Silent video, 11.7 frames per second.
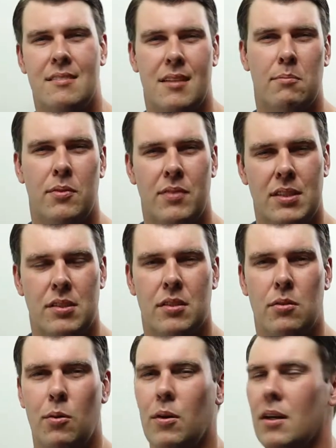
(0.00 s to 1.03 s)
subdivision,
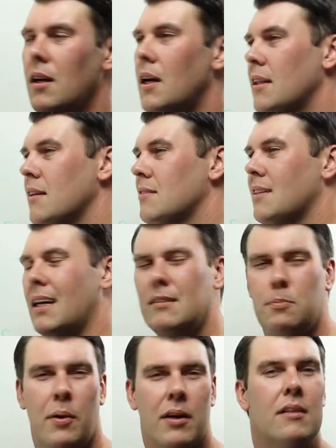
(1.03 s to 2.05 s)
or there's a
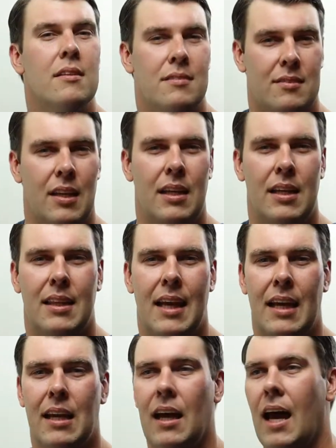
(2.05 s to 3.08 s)
nice part of the city
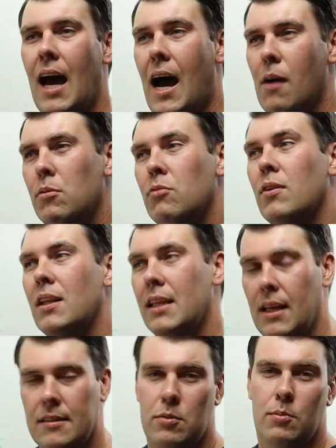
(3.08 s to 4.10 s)
that I would really
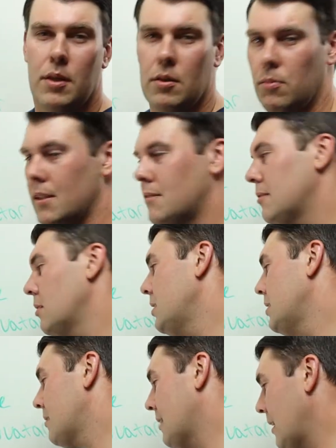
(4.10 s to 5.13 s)
like to work with. So you
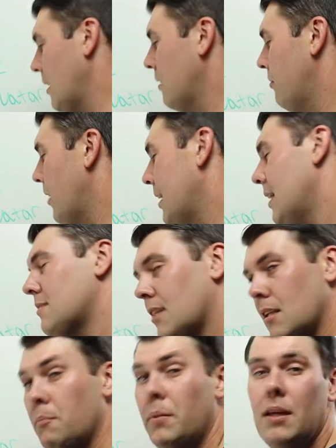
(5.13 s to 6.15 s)
just identify that's
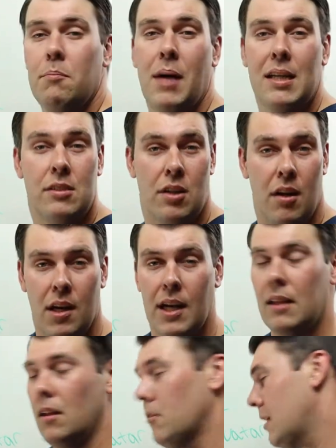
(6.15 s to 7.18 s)
going to be my
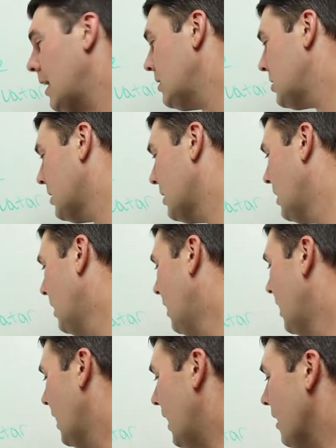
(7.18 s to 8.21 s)
target location.
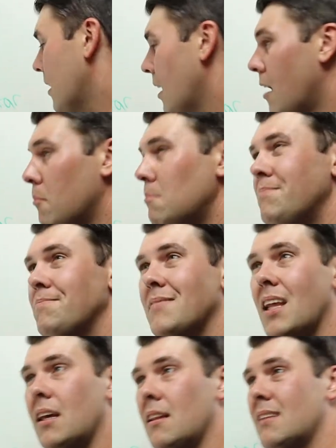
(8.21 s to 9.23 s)
Income,
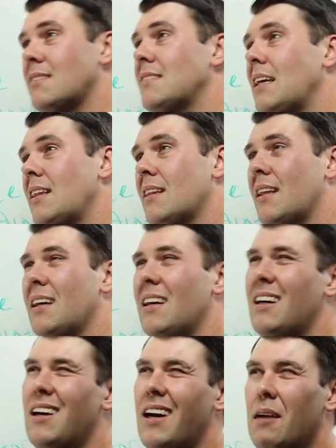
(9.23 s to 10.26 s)
let's say
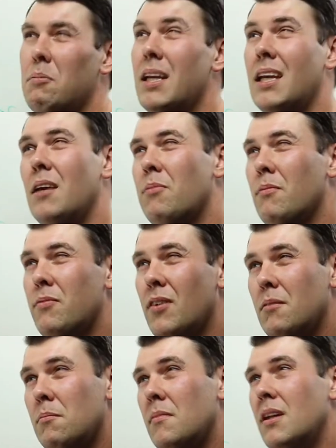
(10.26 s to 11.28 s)
that I'm going to keep them
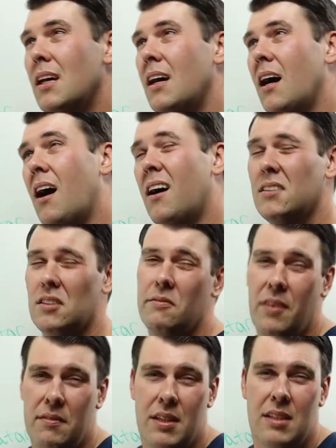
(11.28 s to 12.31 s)
from
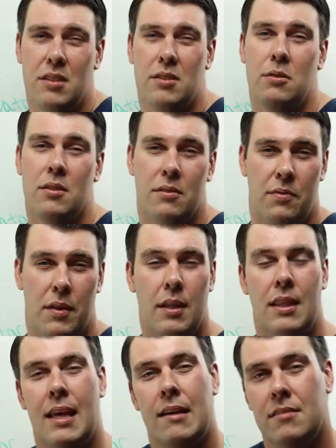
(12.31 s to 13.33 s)
$150,000 to
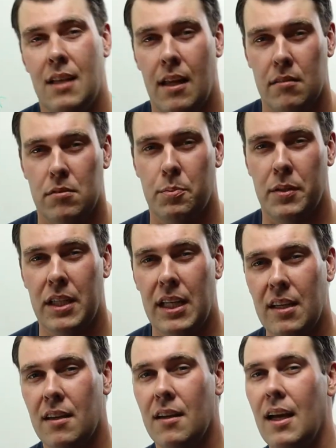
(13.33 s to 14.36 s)
$250,000 per
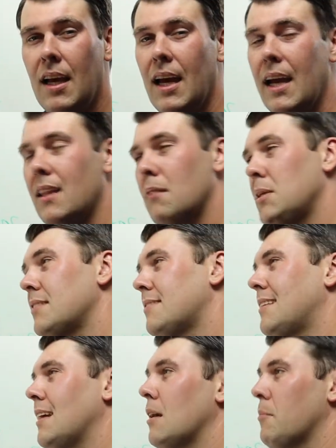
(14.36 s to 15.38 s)
year. And let me
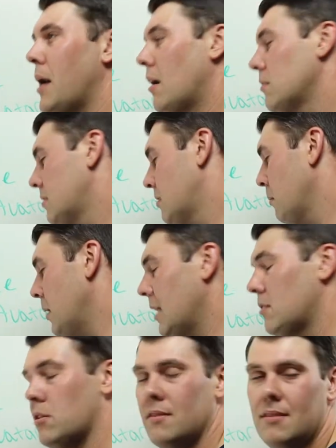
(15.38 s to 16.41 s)
just think about some
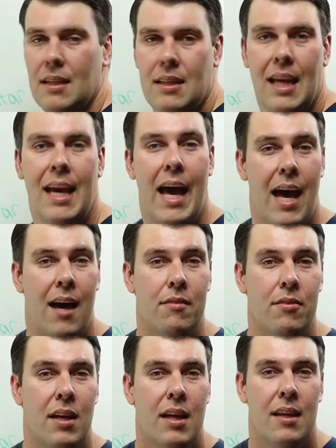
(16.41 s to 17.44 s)
interests that they
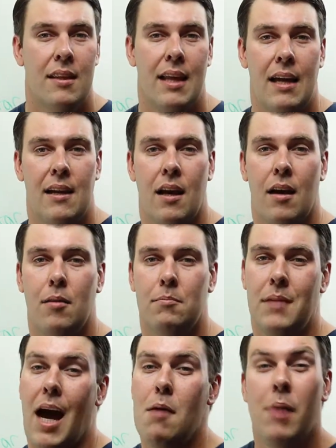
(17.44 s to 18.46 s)
have that
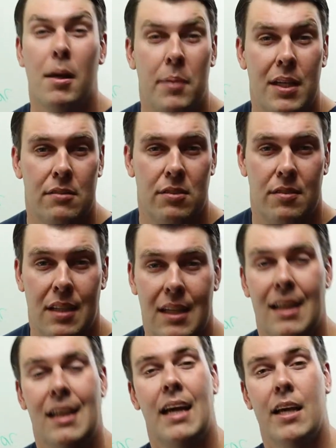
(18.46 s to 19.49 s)
I might be interested
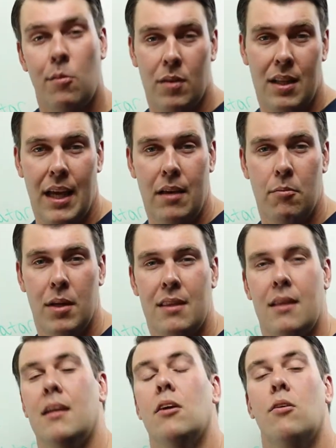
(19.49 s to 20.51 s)
in, I can relate with,
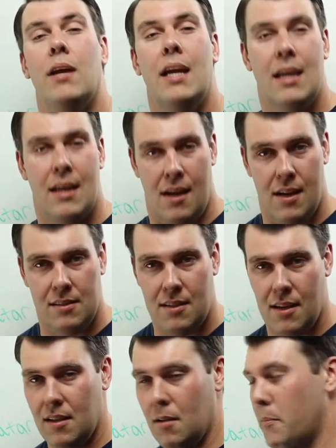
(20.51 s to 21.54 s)
I can create
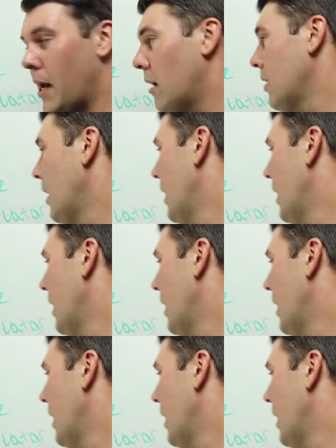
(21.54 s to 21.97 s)
content about,